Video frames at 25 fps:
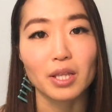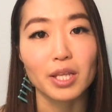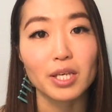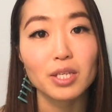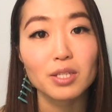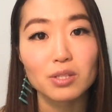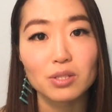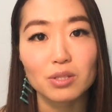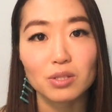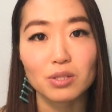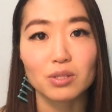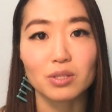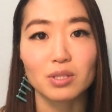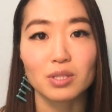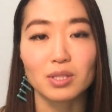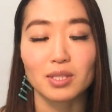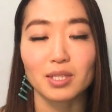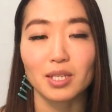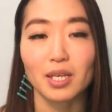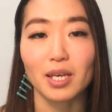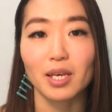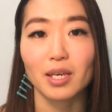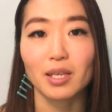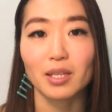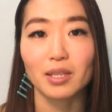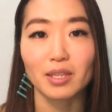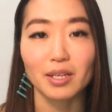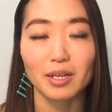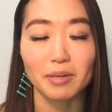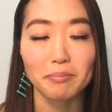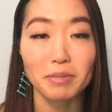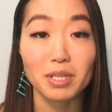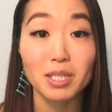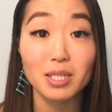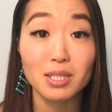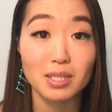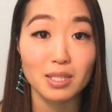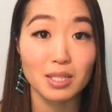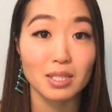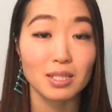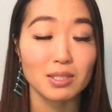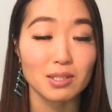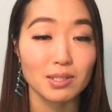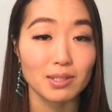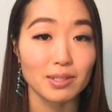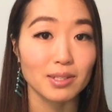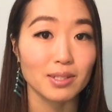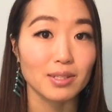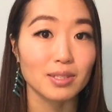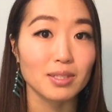lessons and
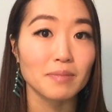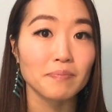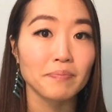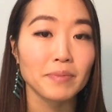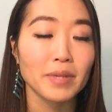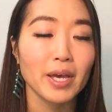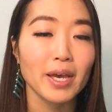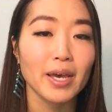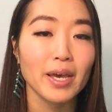messages.